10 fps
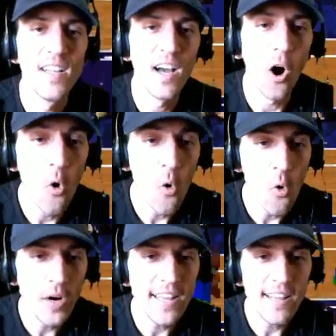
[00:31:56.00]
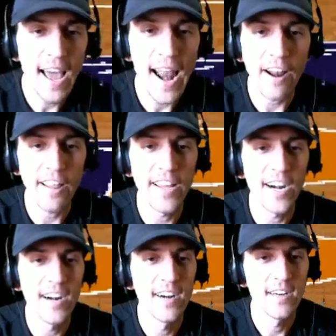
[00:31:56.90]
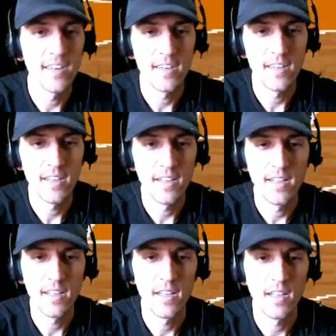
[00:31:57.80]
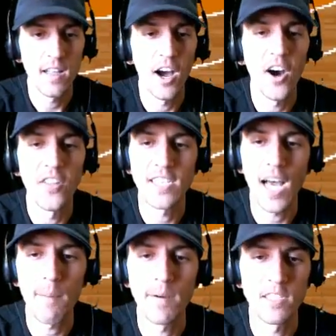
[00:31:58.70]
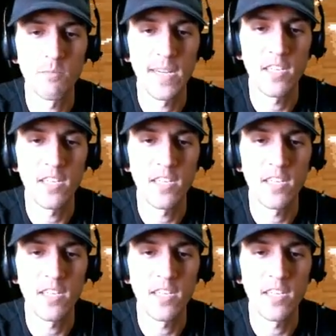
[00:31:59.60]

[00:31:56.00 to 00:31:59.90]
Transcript: Oh, get that out of there! Oh, the top buttons make you